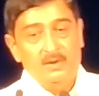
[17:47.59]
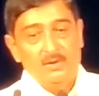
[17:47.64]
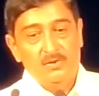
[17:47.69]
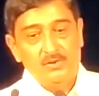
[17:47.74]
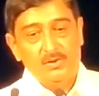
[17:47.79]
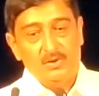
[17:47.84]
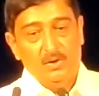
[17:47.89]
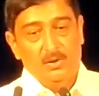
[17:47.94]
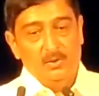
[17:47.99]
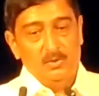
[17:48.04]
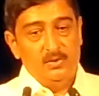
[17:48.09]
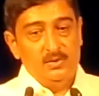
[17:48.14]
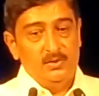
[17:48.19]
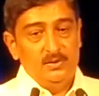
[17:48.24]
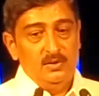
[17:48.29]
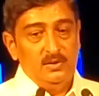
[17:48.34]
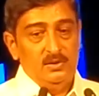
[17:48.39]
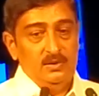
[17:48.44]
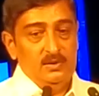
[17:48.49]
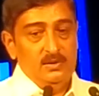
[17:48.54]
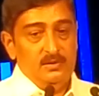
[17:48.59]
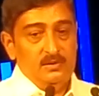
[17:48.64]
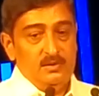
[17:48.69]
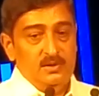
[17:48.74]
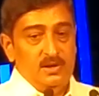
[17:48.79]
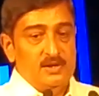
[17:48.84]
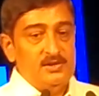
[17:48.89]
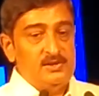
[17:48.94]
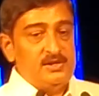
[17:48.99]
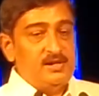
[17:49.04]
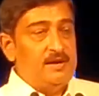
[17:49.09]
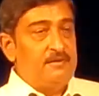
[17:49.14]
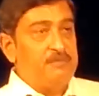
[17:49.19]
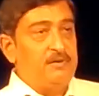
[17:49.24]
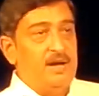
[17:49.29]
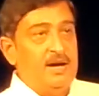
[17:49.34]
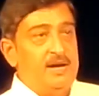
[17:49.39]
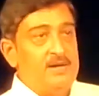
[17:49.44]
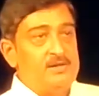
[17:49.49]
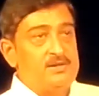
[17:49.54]
So turn safe
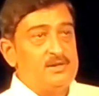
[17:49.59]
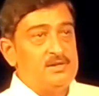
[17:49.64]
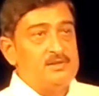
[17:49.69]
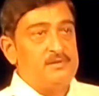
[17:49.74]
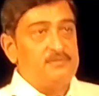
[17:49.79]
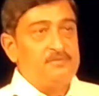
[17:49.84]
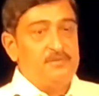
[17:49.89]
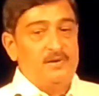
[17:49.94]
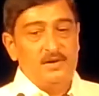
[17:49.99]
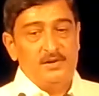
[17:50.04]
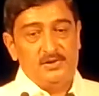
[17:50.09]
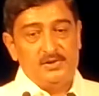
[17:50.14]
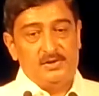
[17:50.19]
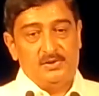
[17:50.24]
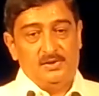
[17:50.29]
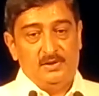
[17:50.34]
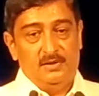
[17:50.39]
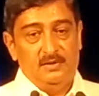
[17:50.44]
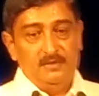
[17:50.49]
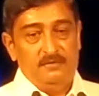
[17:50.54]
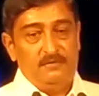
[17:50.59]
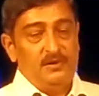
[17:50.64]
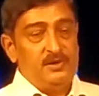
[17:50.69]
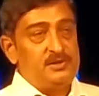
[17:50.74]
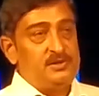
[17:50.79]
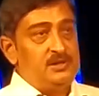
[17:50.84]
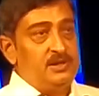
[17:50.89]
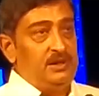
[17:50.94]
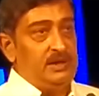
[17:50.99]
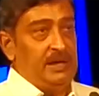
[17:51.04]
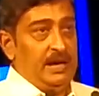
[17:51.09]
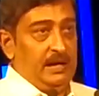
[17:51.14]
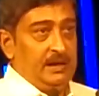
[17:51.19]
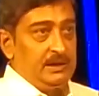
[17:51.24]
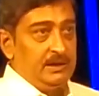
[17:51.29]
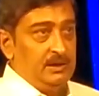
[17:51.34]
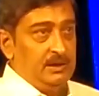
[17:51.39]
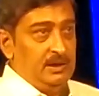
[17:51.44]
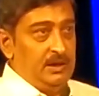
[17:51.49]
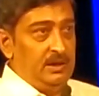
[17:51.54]
lights is first in
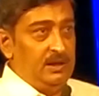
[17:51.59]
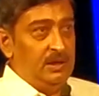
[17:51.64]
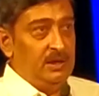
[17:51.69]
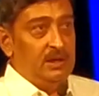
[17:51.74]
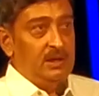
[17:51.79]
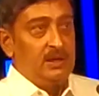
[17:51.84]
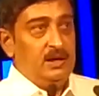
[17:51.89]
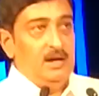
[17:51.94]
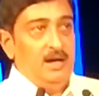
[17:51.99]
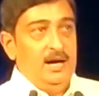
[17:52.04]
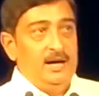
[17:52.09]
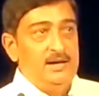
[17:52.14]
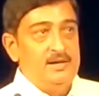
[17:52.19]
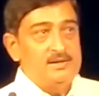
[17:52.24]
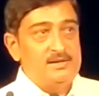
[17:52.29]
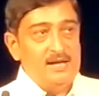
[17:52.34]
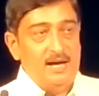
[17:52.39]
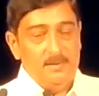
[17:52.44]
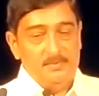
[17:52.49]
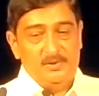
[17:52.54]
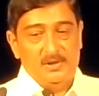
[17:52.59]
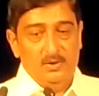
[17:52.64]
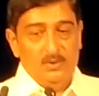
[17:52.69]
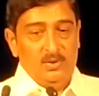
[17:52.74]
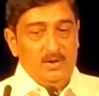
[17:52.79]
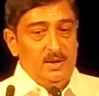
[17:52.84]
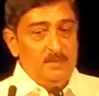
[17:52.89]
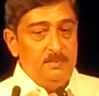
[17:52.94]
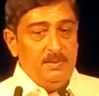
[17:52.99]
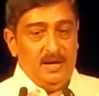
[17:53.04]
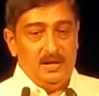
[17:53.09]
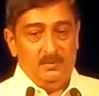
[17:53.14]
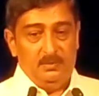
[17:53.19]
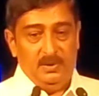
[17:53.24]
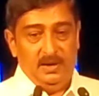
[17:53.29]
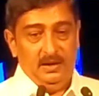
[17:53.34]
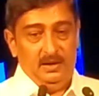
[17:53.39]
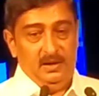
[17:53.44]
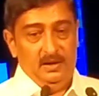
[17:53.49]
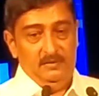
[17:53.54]
category, and it's absolutely path
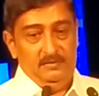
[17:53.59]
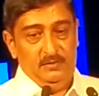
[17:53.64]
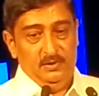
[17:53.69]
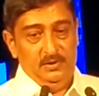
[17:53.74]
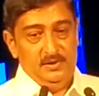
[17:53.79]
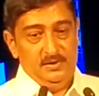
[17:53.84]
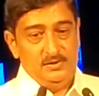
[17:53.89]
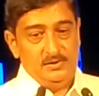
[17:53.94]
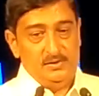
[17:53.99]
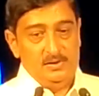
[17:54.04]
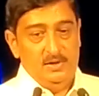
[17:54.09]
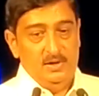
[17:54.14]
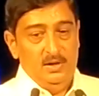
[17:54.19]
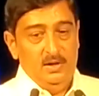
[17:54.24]
breaking for this.